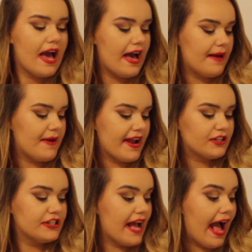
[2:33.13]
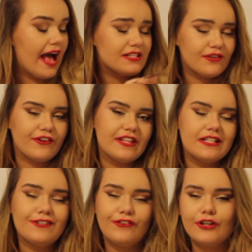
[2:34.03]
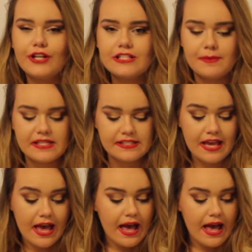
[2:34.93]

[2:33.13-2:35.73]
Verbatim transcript: Um, I actually asked for this for Christmas